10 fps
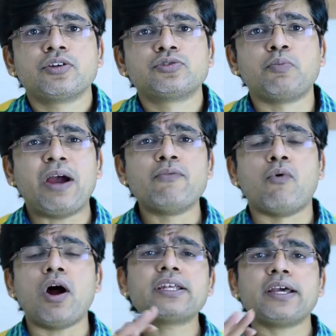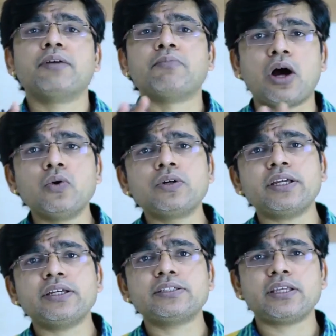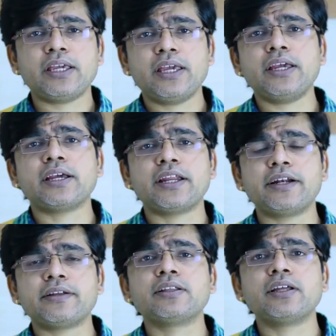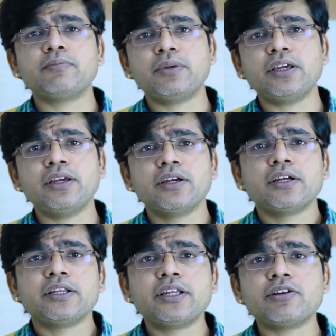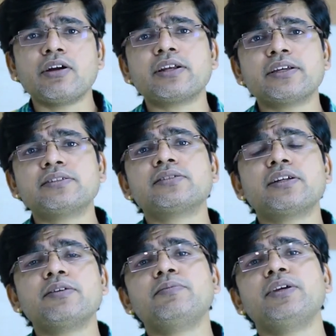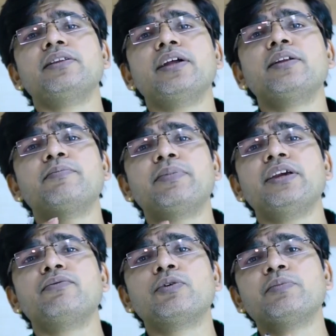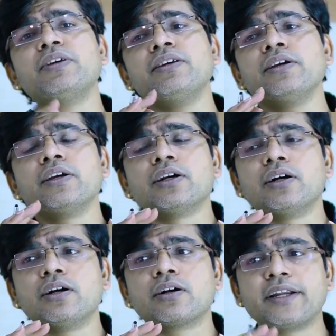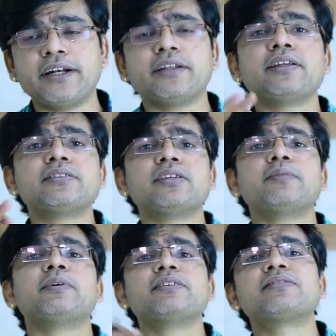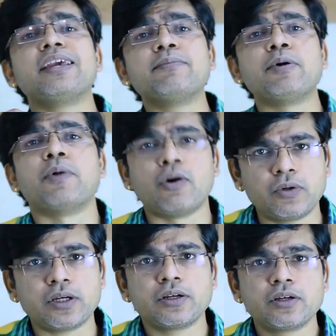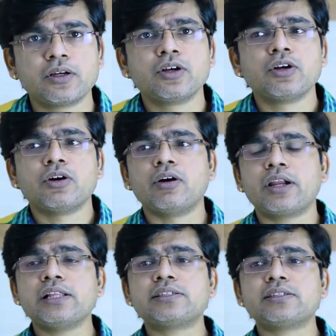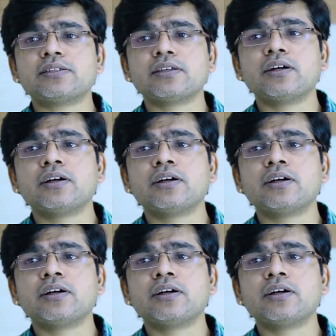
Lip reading: So by what amount is A greater than B need not necessarily mean that B would be greater than C by the same amount, or else